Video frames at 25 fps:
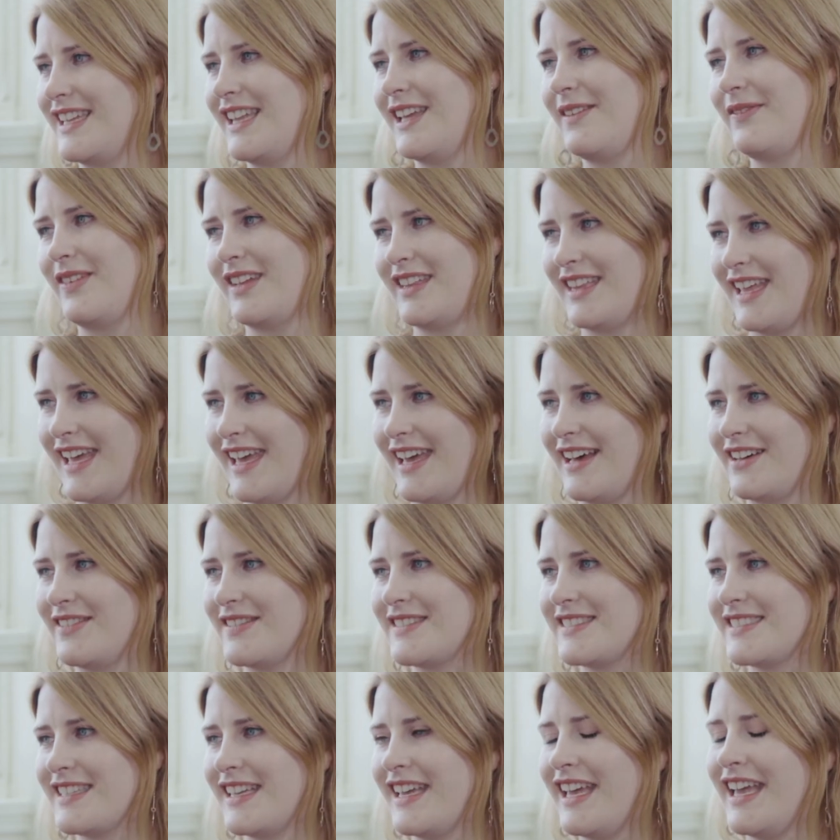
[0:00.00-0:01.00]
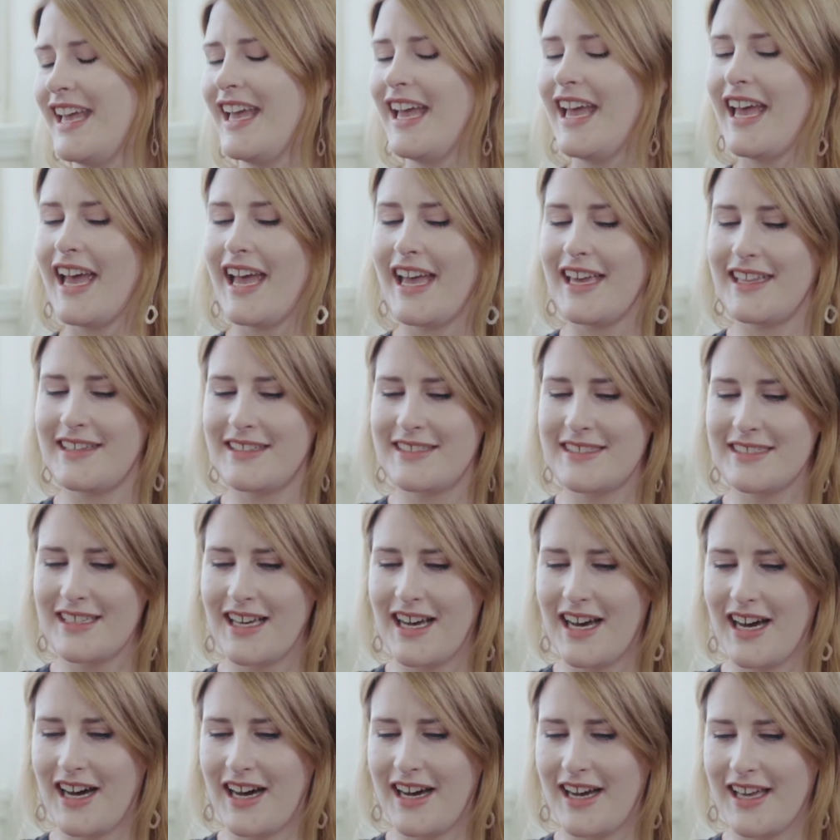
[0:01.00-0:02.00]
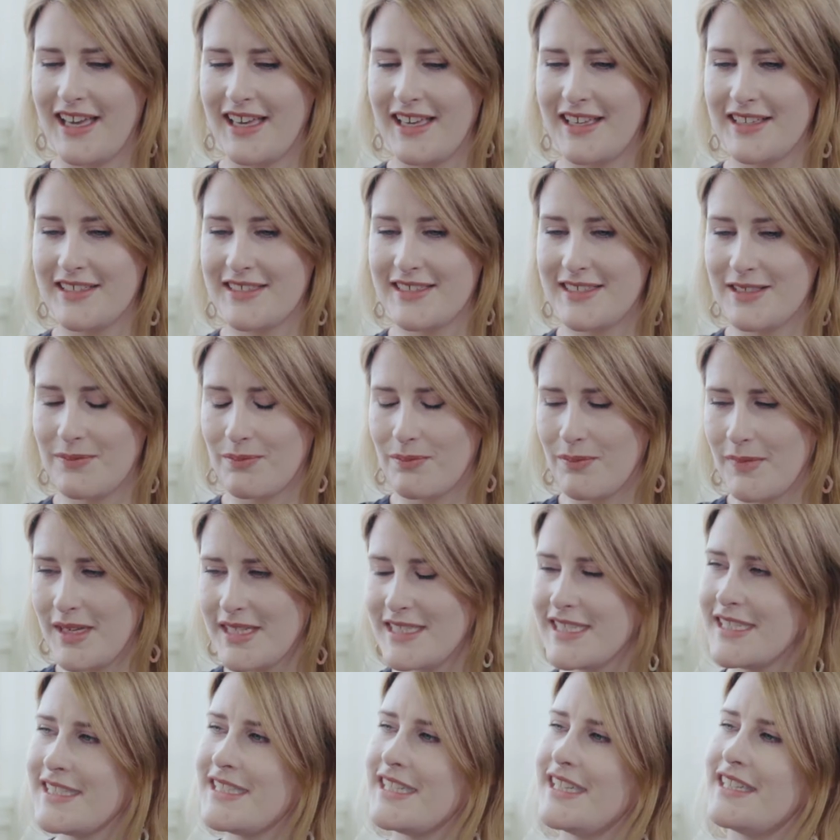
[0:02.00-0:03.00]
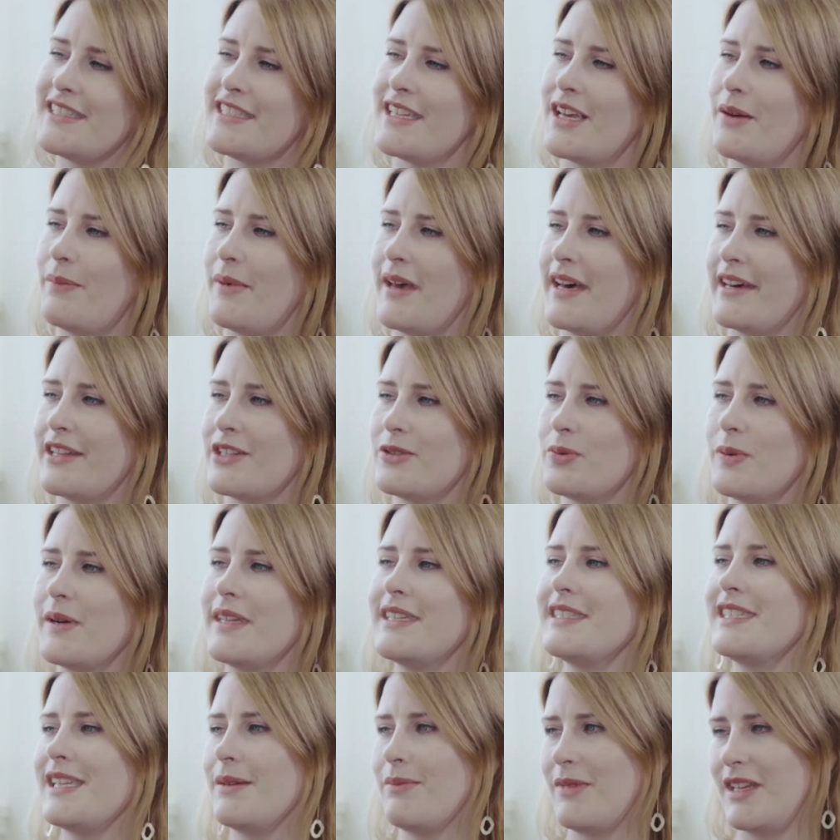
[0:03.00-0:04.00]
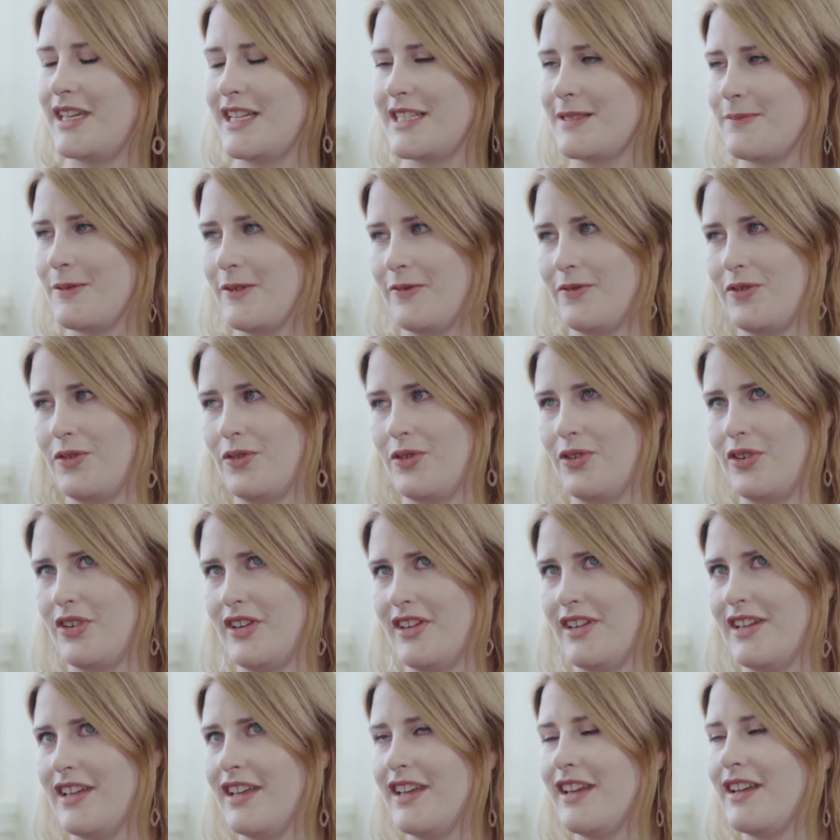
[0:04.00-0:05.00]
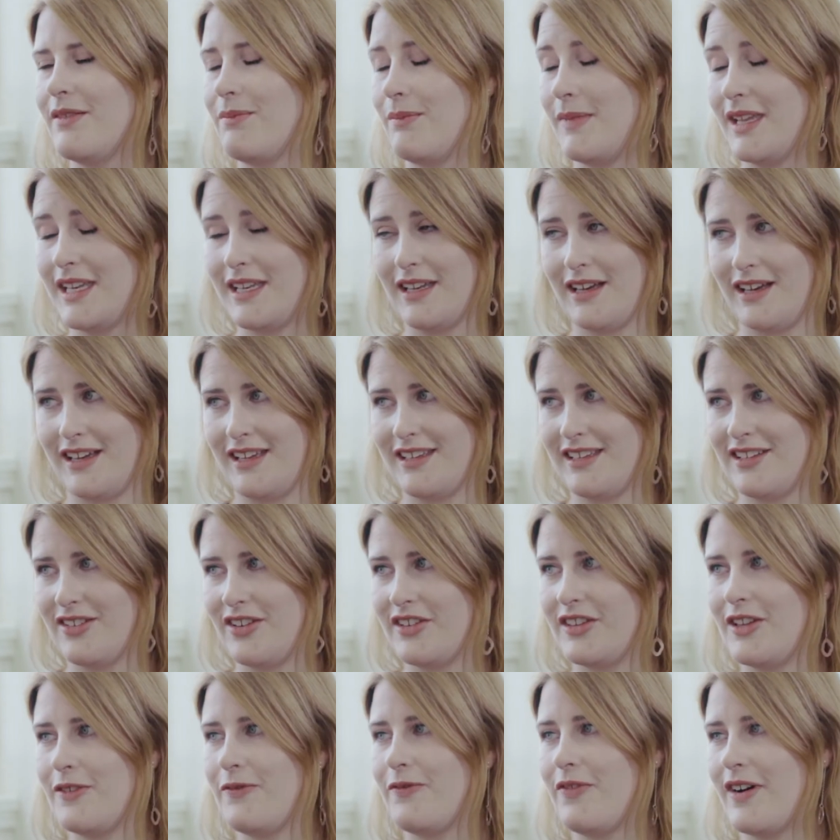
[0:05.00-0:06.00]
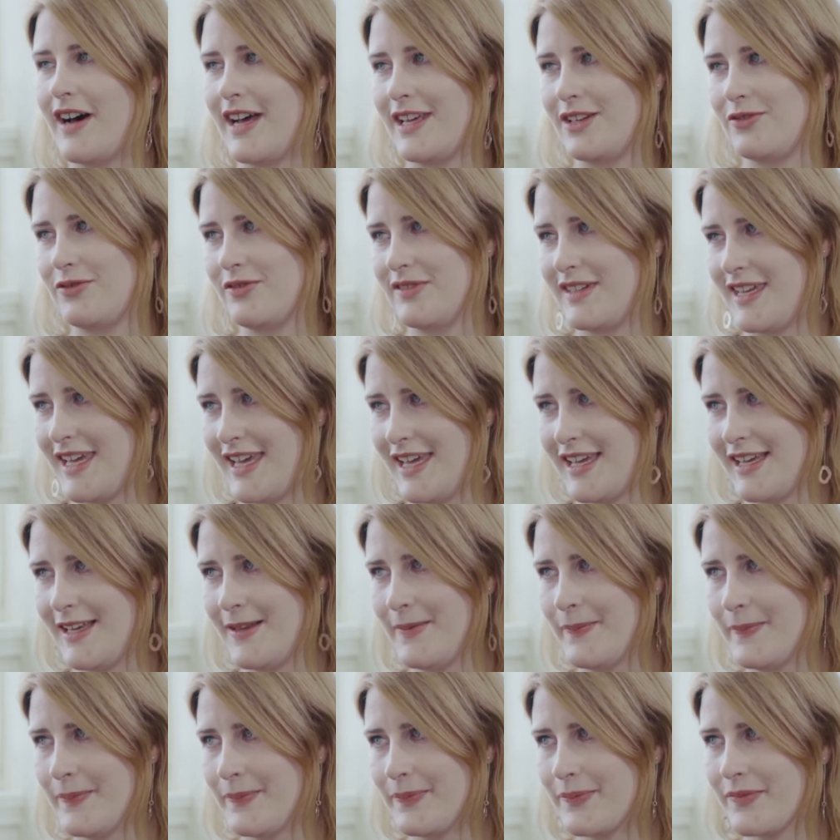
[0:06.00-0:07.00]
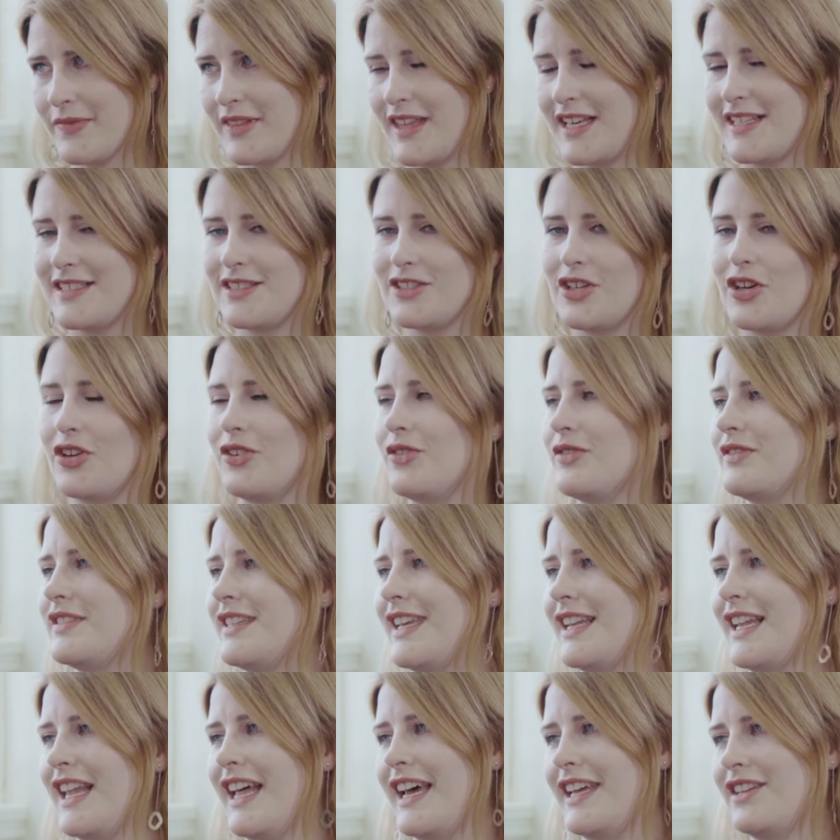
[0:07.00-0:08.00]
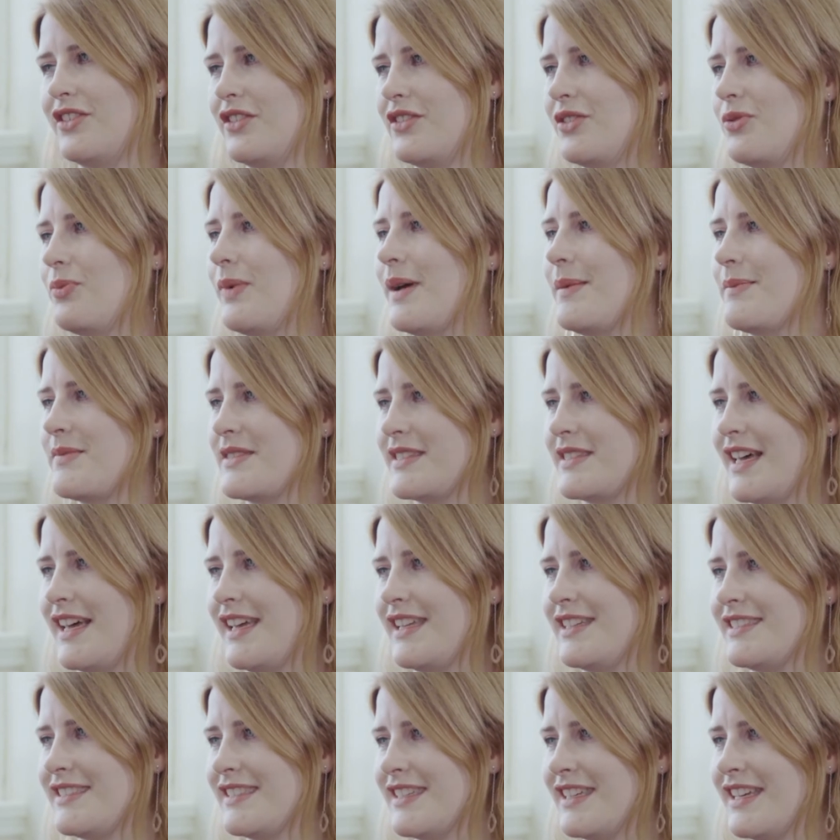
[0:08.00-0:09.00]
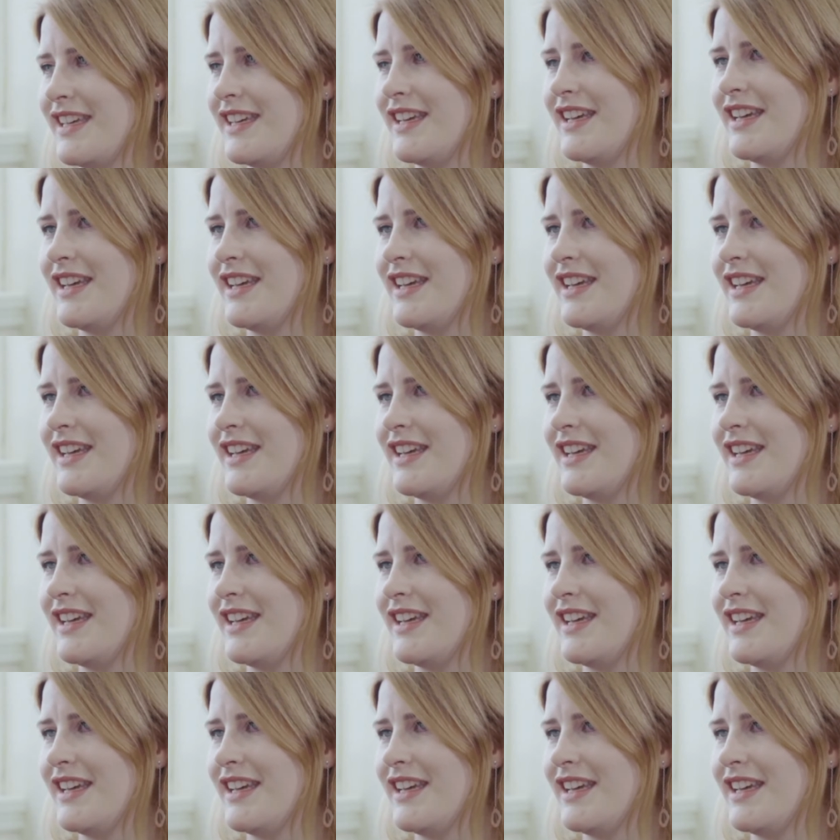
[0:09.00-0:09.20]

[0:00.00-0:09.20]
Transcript: leaving the house. And I submitted it about 20 minutes before midnight on the final day. There's no deadline on the website.